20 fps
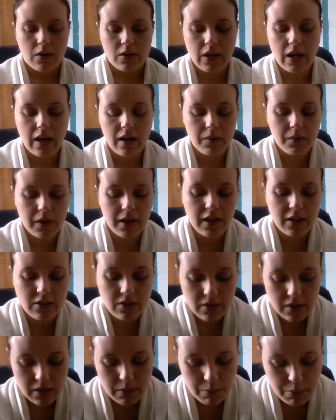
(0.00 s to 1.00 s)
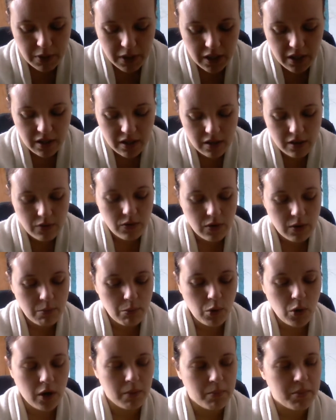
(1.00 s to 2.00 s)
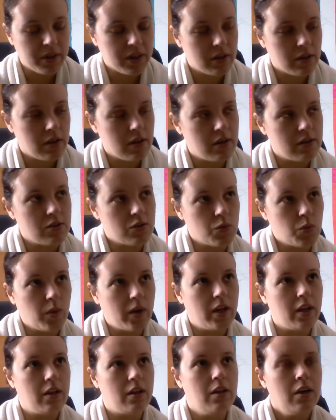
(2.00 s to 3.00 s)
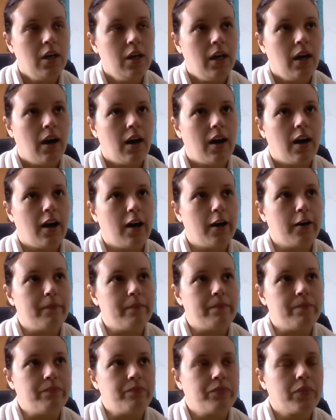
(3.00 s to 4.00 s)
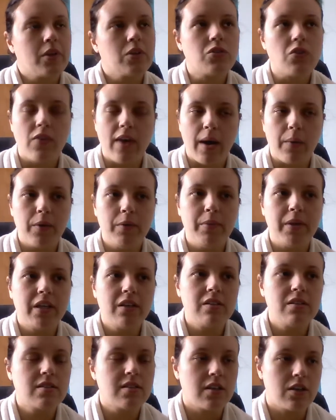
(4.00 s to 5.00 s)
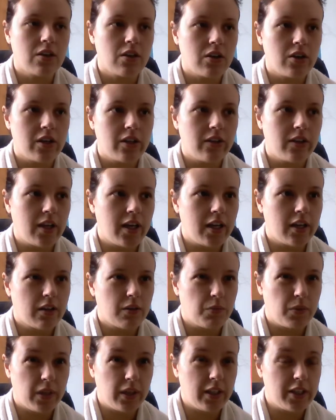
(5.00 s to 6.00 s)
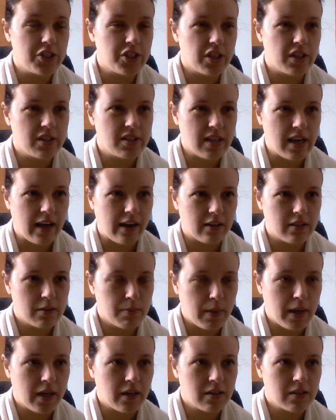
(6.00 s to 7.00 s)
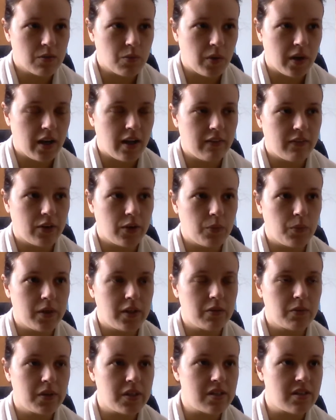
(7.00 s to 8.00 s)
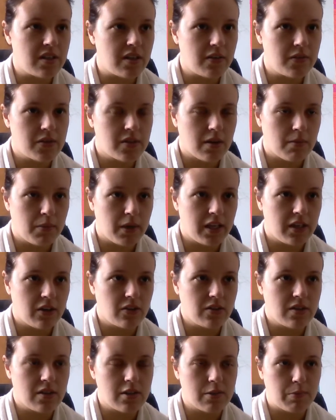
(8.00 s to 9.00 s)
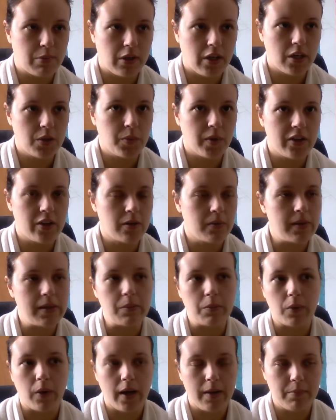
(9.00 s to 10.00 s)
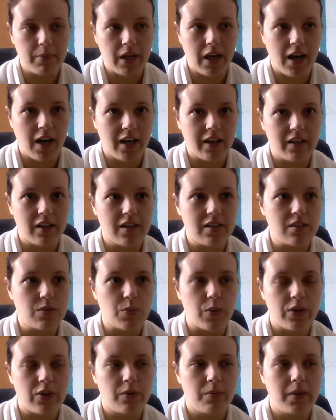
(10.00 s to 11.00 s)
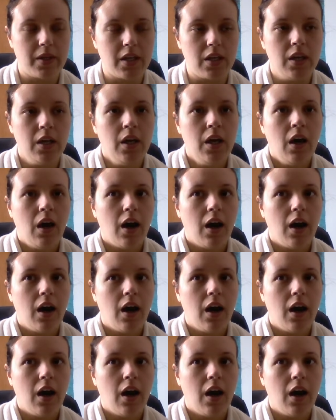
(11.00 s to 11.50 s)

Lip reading: Yeah, it would actually be even more, because when, so that would be considered in like religious aspects whenever we receive somebody else's blood, whether we wipe it on us, whether we